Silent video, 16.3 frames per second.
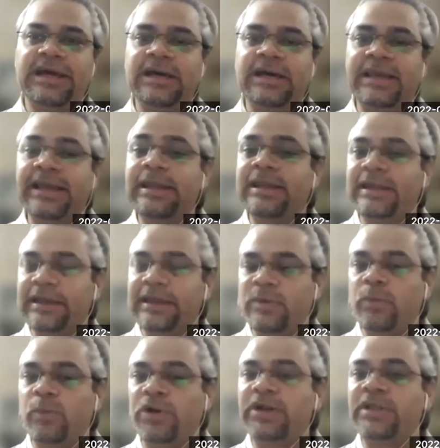in
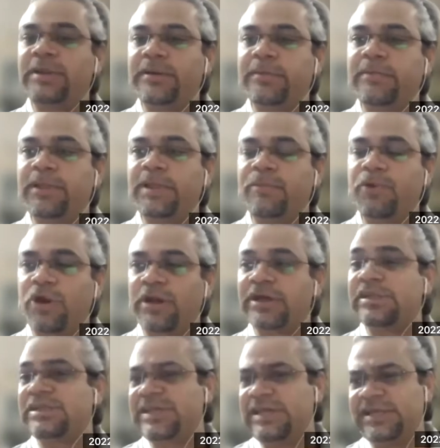what the
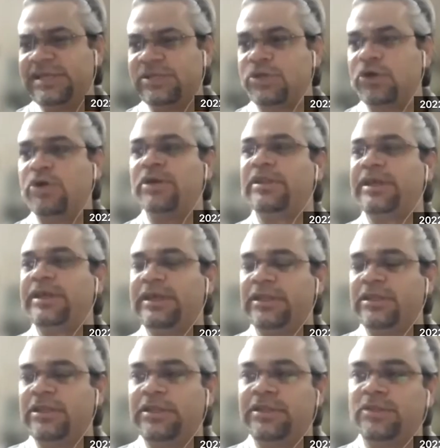product sales or
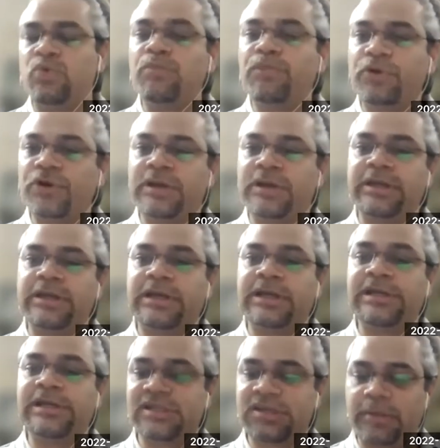the throughput
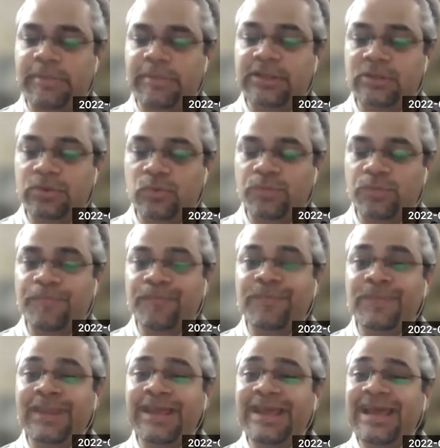is coming through.
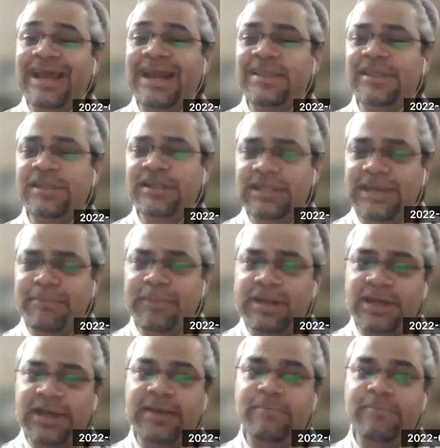At the same
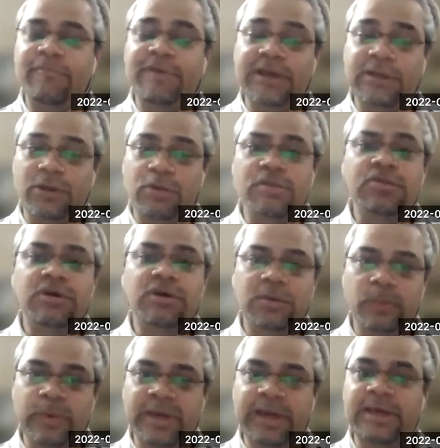time, we are also
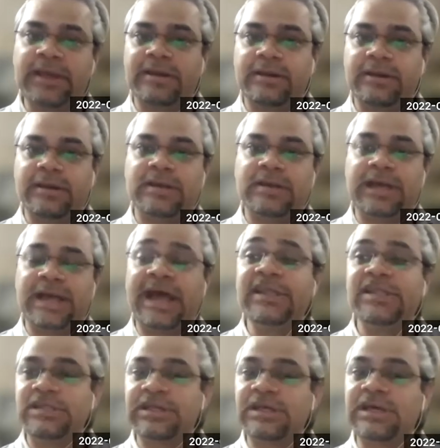aware
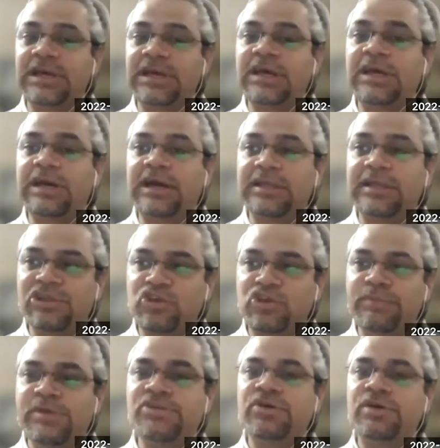as
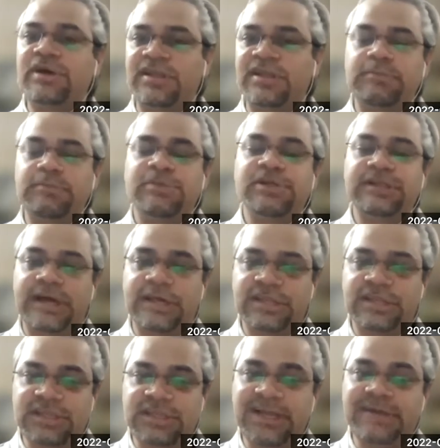consumers or customers
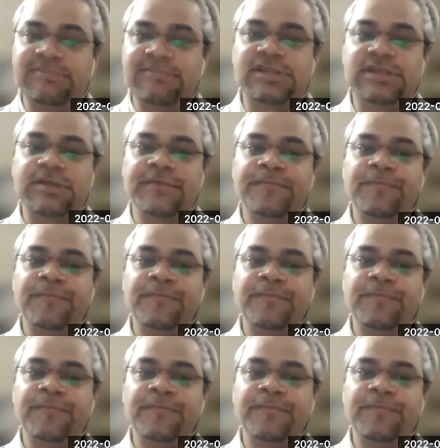ourselves